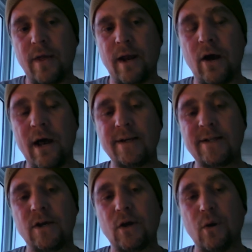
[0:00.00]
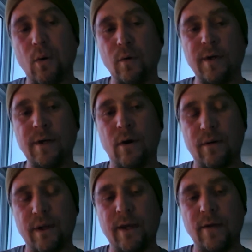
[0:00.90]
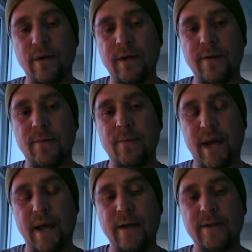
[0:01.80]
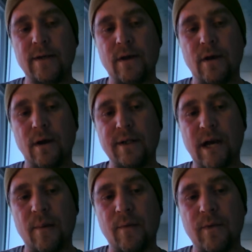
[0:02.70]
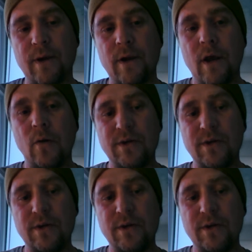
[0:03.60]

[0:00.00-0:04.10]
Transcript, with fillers: that has the golded or the gilded paint on top of it,